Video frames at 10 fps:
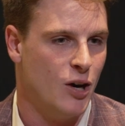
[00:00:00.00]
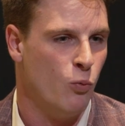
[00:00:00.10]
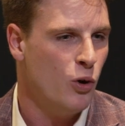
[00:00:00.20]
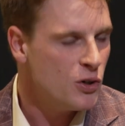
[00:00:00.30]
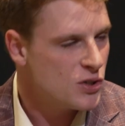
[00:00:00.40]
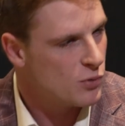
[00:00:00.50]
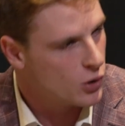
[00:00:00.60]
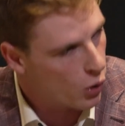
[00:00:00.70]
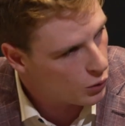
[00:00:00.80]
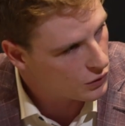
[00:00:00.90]
What are some
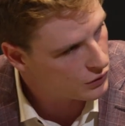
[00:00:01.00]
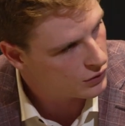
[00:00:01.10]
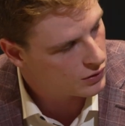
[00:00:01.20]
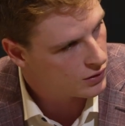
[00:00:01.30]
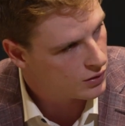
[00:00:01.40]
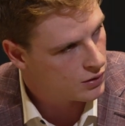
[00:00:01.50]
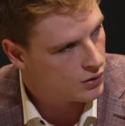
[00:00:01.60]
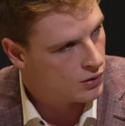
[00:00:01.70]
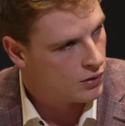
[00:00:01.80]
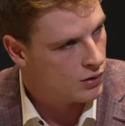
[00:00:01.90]
goals
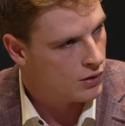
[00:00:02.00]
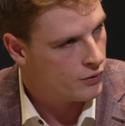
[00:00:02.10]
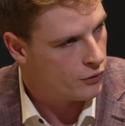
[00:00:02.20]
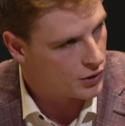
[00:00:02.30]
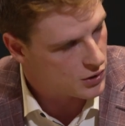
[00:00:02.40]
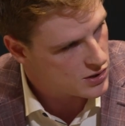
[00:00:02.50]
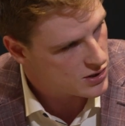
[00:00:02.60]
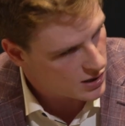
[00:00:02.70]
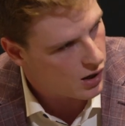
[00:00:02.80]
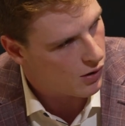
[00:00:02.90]
for
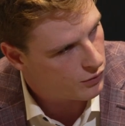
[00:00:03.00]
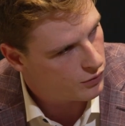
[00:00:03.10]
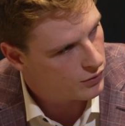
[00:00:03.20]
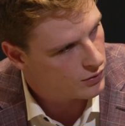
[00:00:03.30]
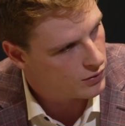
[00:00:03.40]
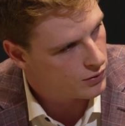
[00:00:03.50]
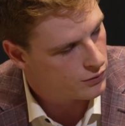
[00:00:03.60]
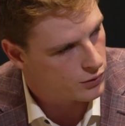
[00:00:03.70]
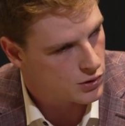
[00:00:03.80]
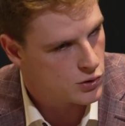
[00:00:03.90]
yourself
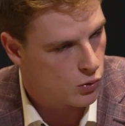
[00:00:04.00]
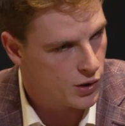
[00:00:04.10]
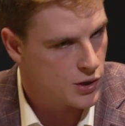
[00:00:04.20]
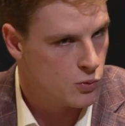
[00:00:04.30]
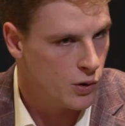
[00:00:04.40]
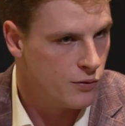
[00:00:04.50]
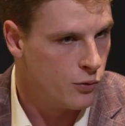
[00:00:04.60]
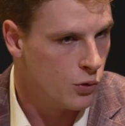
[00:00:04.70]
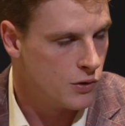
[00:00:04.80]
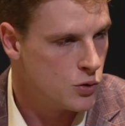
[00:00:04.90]
for
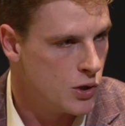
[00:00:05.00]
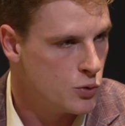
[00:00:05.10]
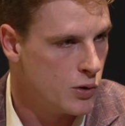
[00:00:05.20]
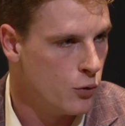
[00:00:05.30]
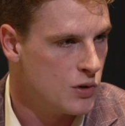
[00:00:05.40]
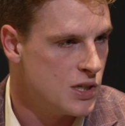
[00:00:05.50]
2024, the 2024